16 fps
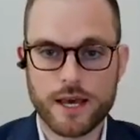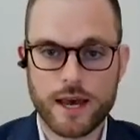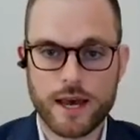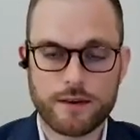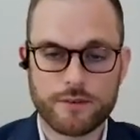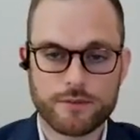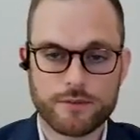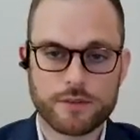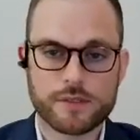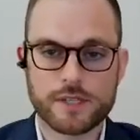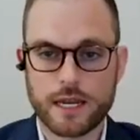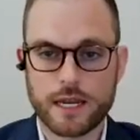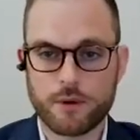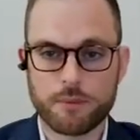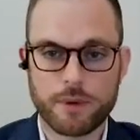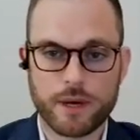to have
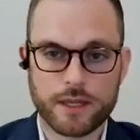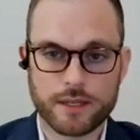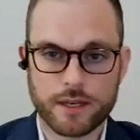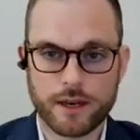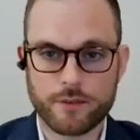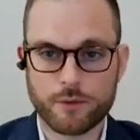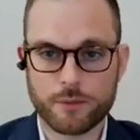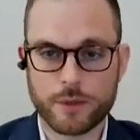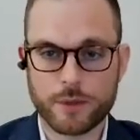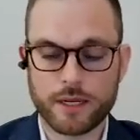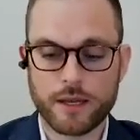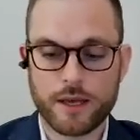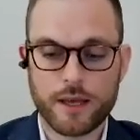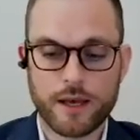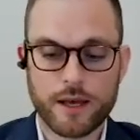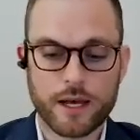set out by the government.